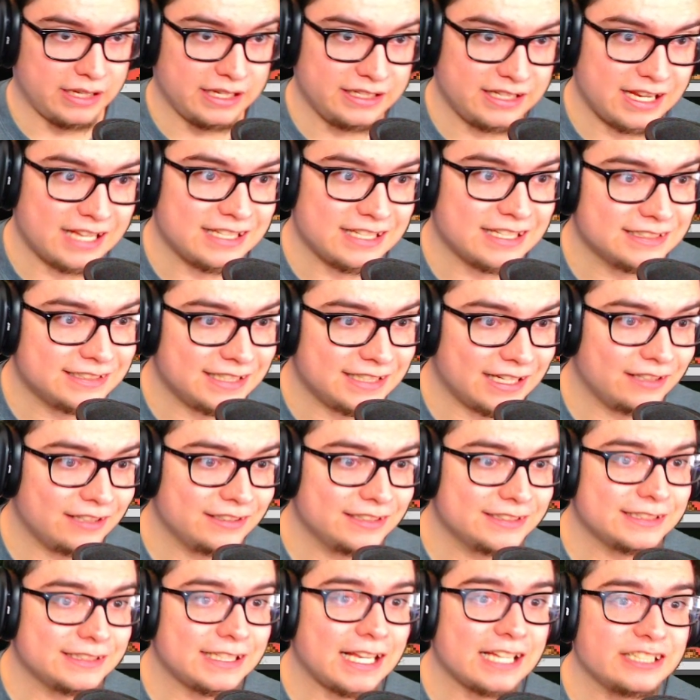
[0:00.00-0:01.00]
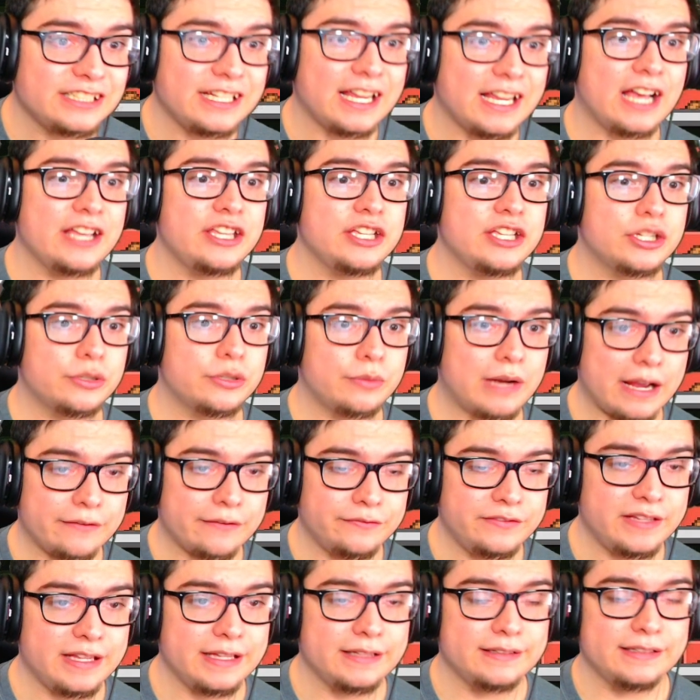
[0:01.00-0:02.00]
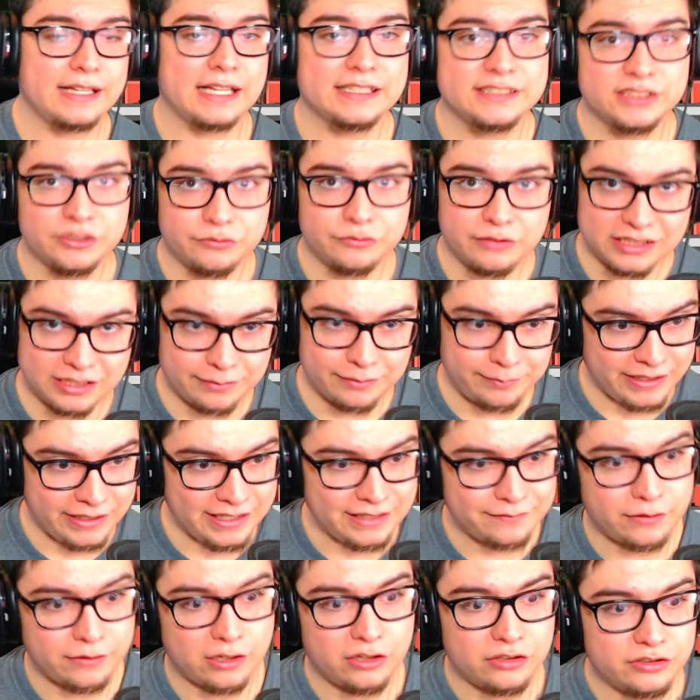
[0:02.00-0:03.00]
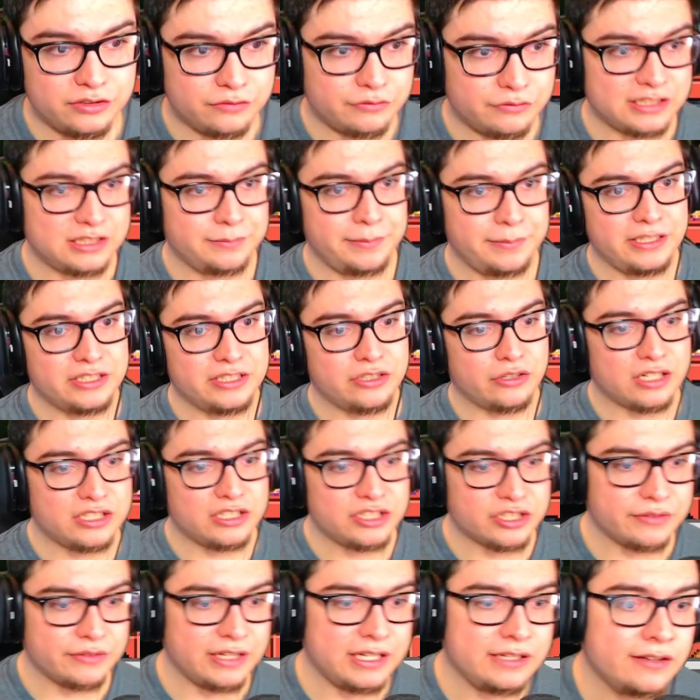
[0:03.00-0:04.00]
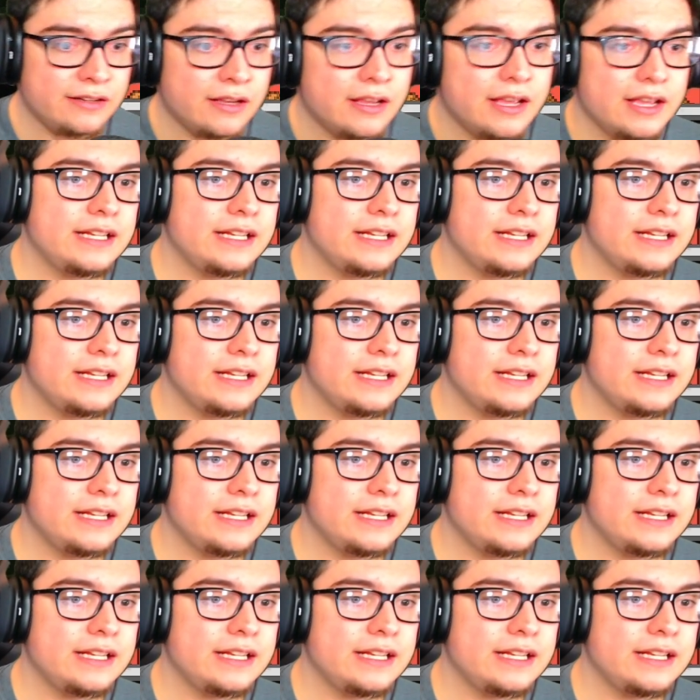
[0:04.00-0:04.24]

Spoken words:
But as you guys can tell, this is actually how you craft it. That's the recipe. Follow the recipe shown on screen.